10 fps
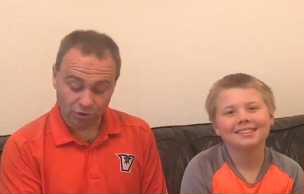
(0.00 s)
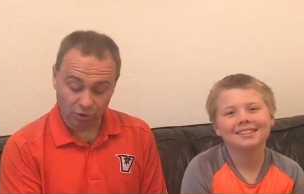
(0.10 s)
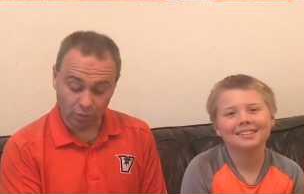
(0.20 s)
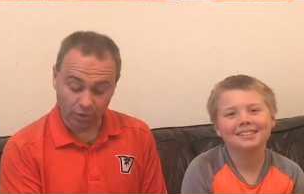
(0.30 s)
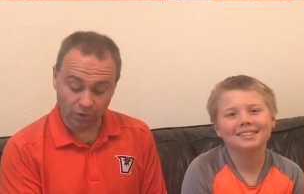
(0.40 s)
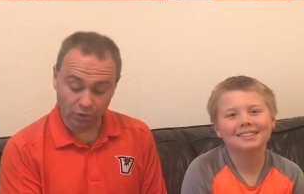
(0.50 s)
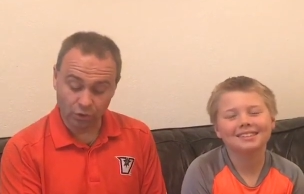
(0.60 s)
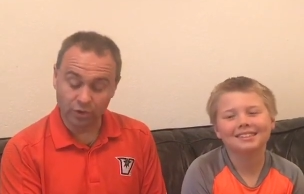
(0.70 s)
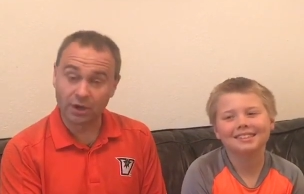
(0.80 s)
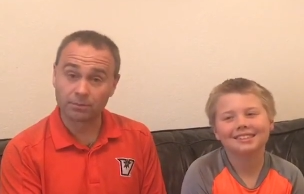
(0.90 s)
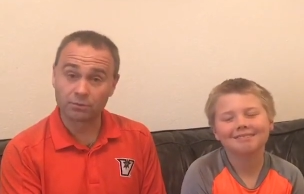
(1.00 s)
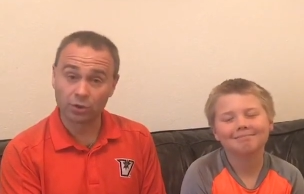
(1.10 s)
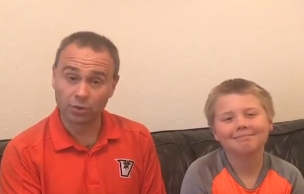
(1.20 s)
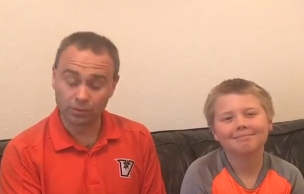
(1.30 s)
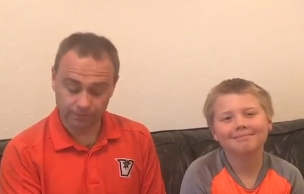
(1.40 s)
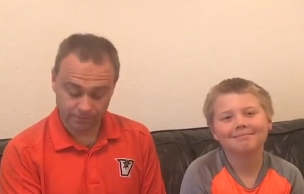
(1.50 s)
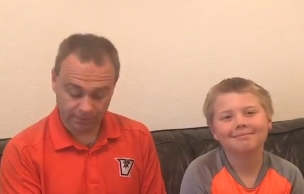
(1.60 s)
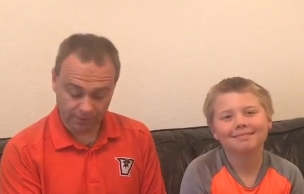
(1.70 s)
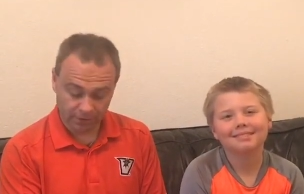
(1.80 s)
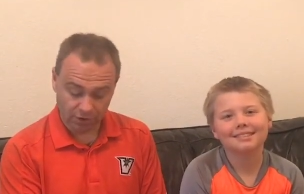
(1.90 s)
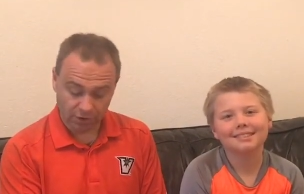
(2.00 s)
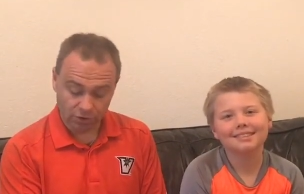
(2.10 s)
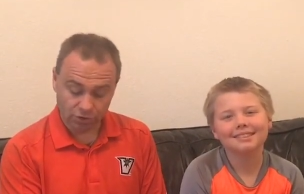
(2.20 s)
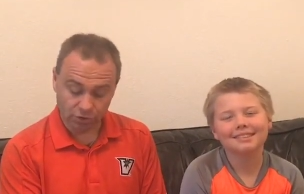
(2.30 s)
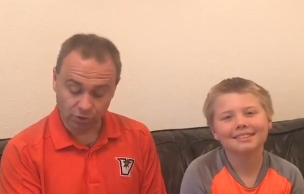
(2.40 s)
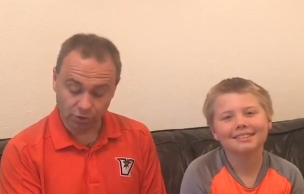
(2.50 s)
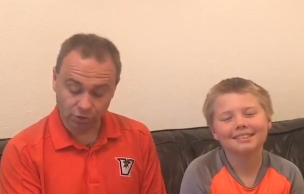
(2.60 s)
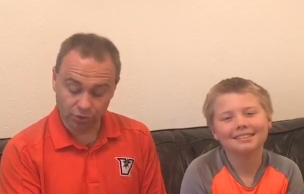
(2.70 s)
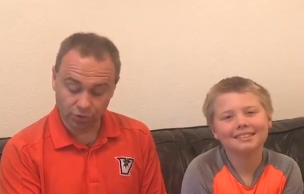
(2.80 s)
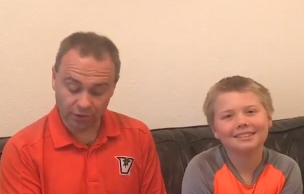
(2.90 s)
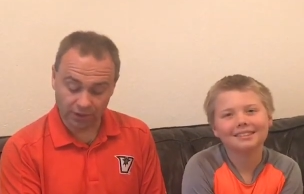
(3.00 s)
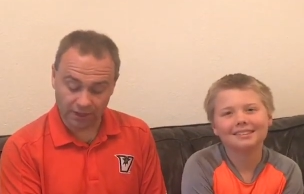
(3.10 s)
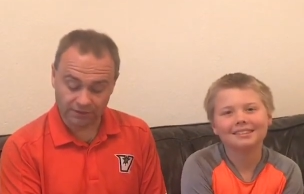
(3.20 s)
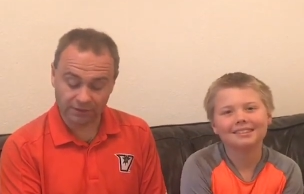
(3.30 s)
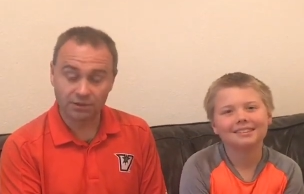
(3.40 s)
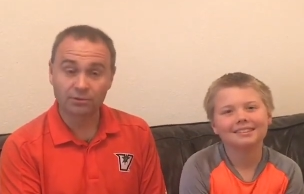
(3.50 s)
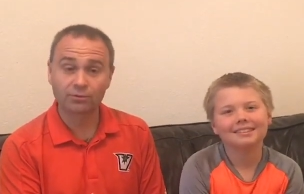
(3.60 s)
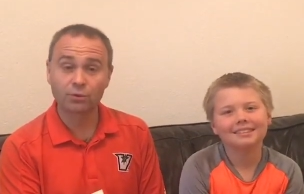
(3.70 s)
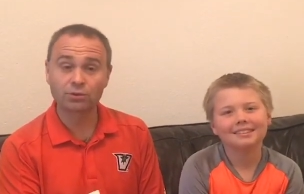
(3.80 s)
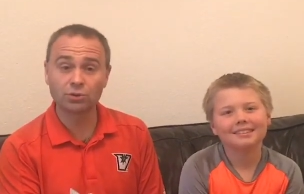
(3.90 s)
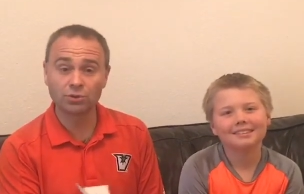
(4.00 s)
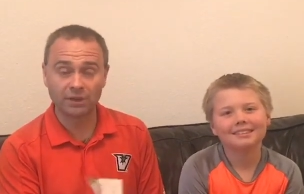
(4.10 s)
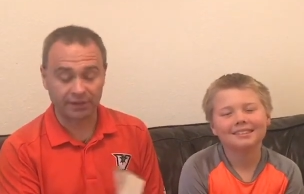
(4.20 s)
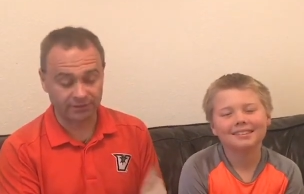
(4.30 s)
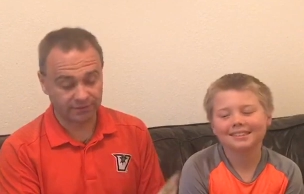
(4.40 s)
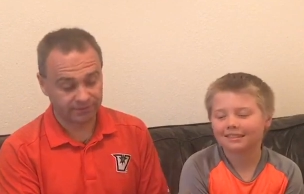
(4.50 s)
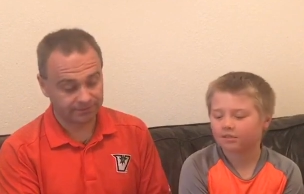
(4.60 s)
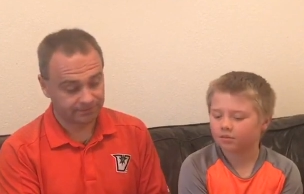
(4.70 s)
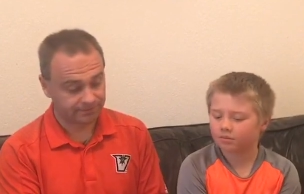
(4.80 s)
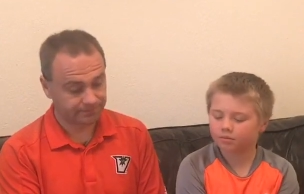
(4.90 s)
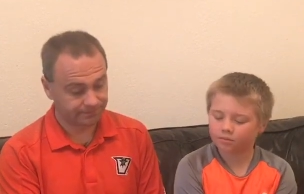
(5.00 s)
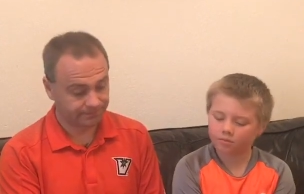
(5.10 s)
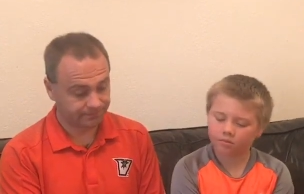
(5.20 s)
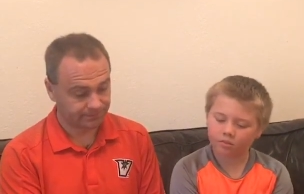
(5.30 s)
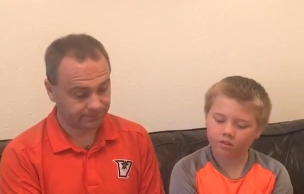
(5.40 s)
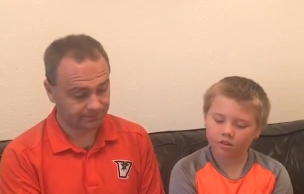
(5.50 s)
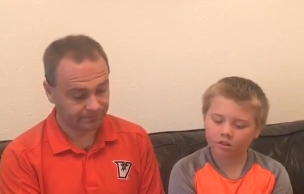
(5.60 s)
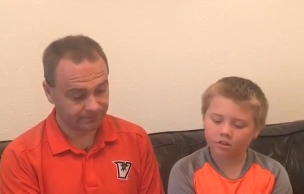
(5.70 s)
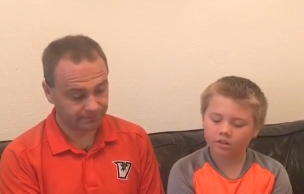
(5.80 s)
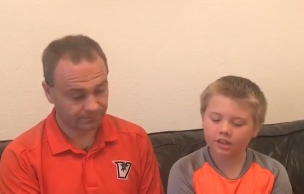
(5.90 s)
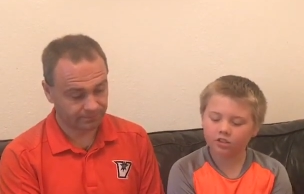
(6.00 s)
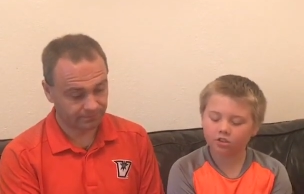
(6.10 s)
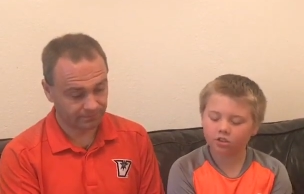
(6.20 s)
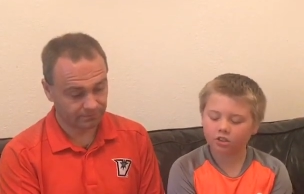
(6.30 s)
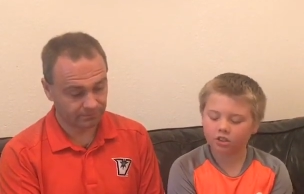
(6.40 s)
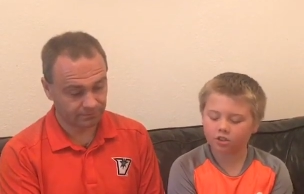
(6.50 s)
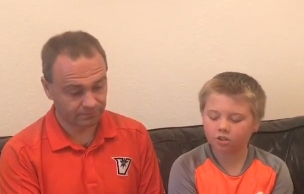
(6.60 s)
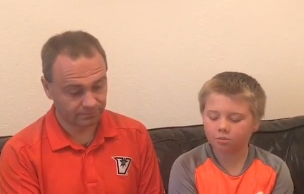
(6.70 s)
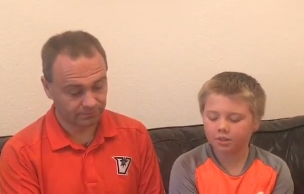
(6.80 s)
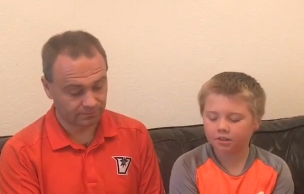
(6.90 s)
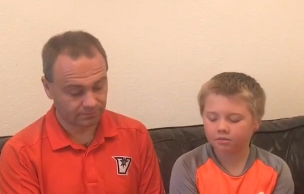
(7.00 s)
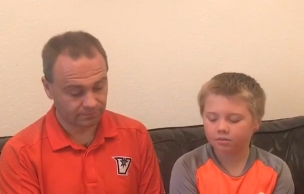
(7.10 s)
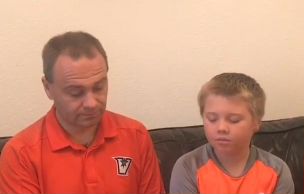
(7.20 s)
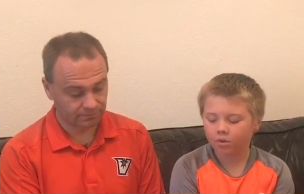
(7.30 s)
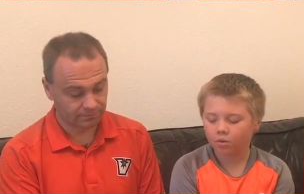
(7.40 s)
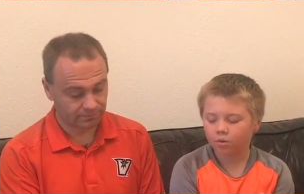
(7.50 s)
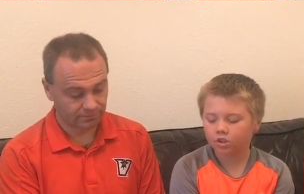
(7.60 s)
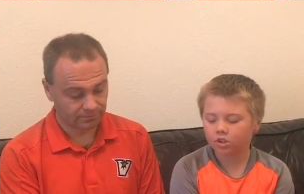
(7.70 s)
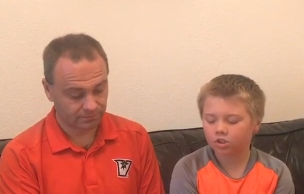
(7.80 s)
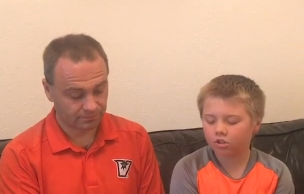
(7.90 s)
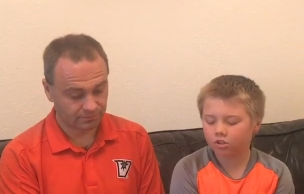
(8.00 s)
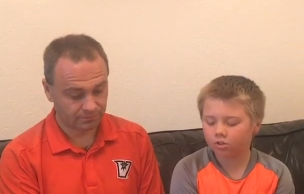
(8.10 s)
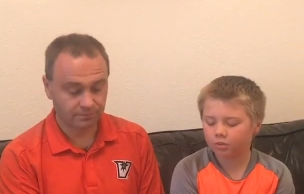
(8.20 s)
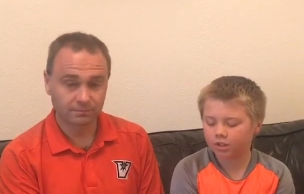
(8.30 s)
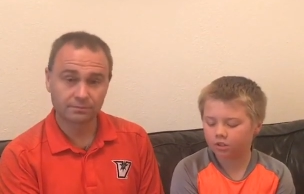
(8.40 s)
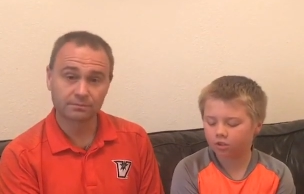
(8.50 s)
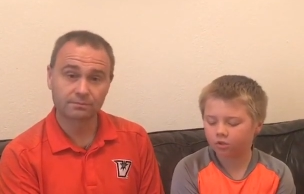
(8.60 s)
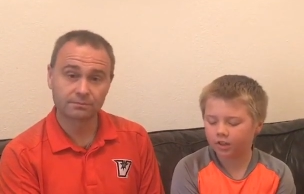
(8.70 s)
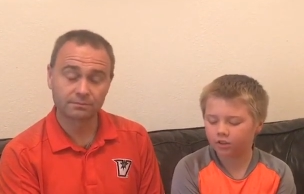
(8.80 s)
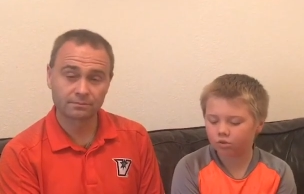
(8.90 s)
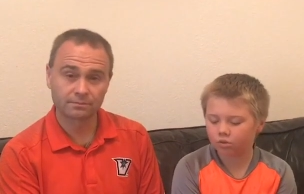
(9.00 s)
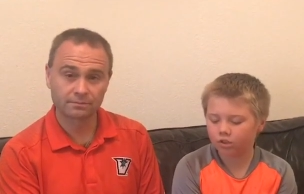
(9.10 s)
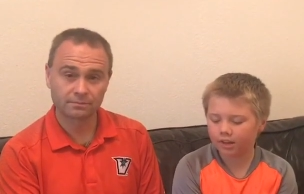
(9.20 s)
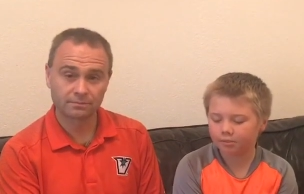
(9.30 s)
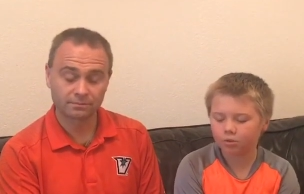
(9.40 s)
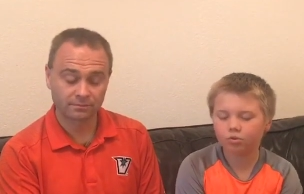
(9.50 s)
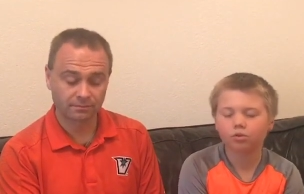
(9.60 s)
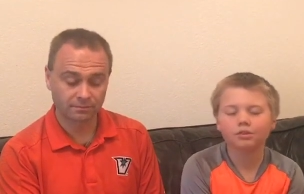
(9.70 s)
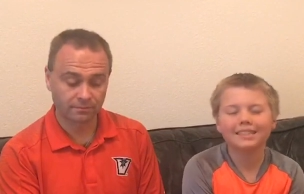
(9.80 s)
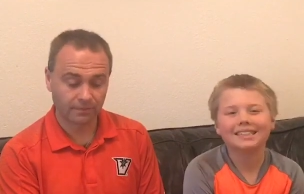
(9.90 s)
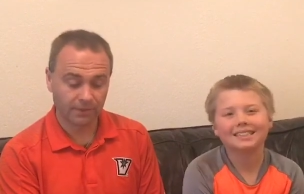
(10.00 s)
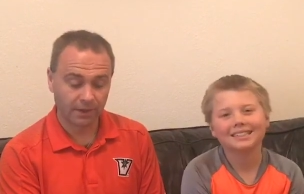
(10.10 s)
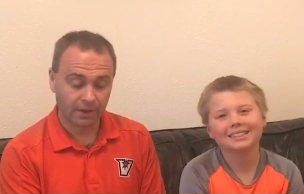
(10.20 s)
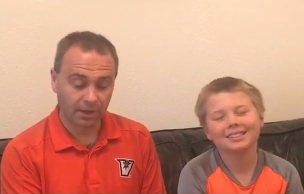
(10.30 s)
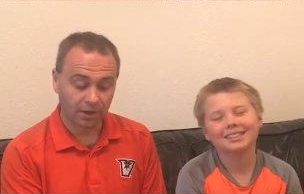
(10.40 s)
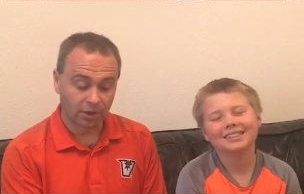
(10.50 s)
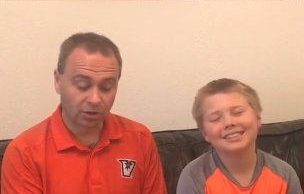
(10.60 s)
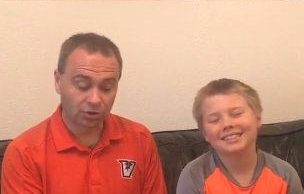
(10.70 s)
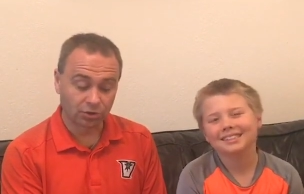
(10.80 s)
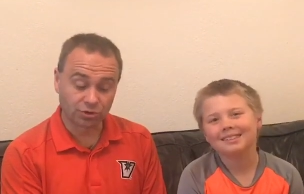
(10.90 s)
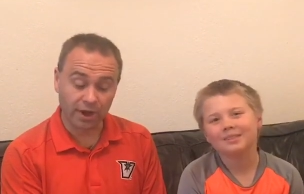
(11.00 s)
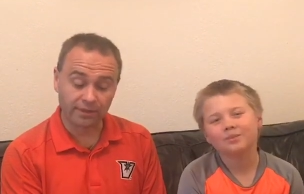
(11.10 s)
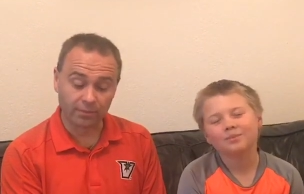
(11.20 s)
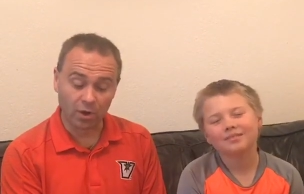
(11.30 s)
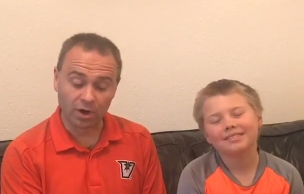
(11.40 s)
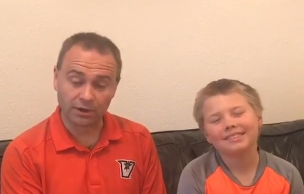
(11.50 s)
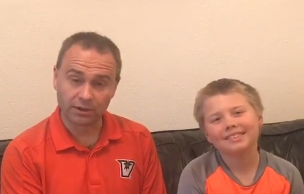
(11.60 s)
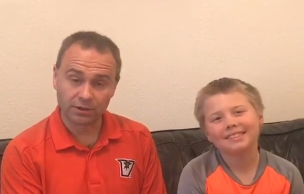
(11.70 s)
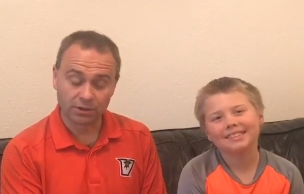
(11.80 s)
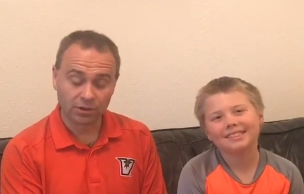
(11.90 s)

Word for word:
Speaker 1: She'll want you to come too. She'll look through your closet for a suitcase.
Speaker 2: Then she'll look under the bed. When she's under the bed, she'll find your old tap shoes.
Speaker 1: She'll try them on.